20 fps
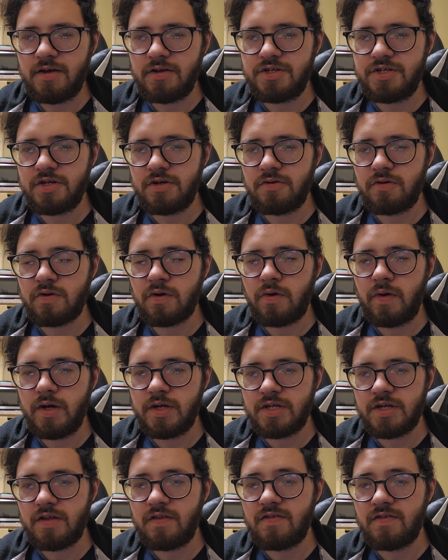general
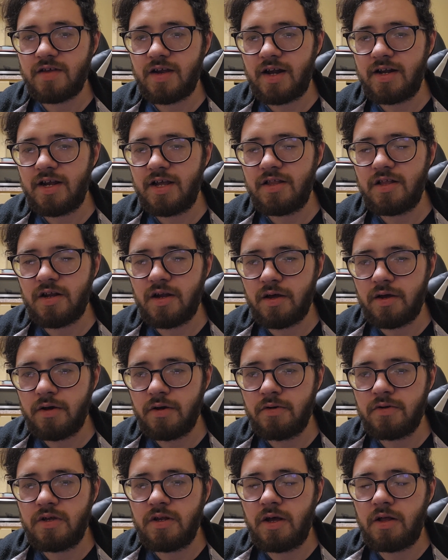questions that I need to
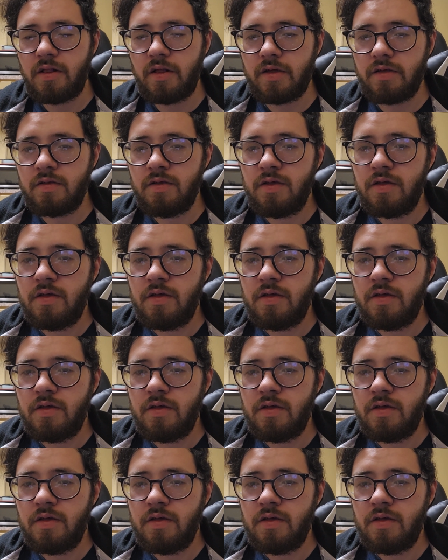know, like,